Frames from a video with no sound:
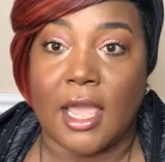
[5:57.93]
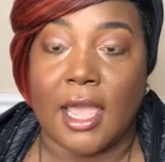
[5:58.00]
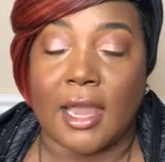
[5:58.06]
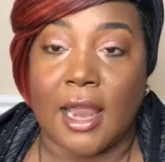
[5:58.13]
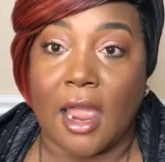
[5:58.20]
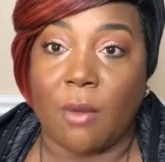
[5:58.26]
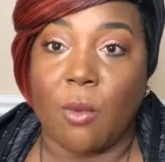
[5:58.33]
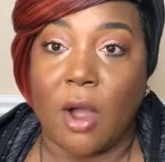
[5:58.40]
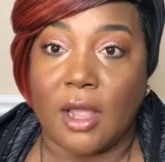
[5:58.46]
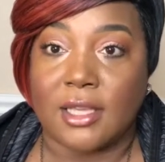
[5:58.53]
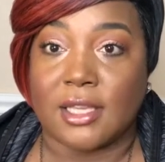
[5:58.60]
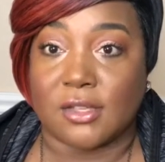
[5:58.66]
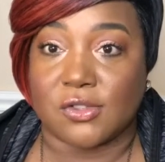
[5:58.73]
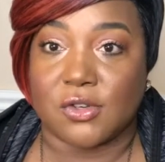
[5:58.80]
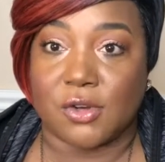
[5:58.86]
And I
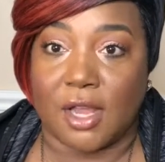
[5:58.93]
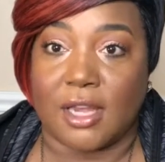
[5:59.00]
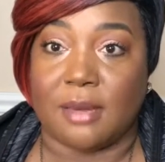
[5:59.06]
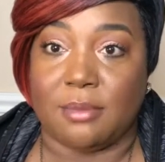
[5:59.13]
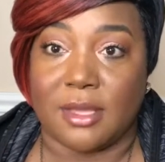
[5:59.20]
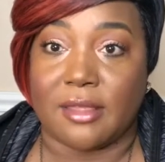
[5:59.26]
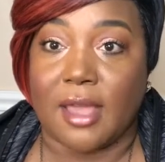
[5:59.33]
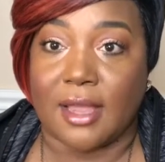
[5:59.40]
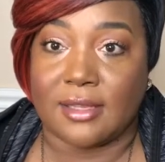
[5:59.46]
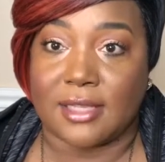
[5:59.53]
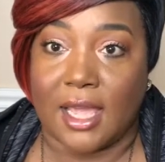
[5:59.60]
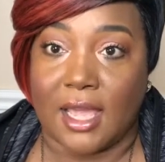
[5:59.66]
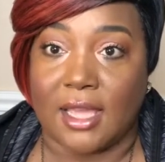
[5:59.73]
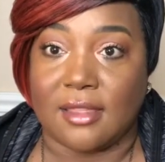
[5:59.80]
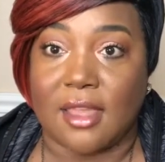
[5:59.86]
want yesterday to be that
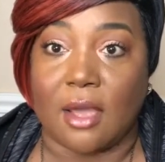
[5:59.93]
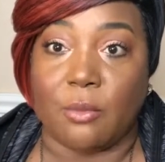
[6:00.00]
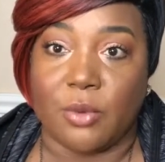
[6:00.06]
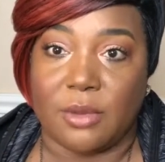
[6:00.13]
day that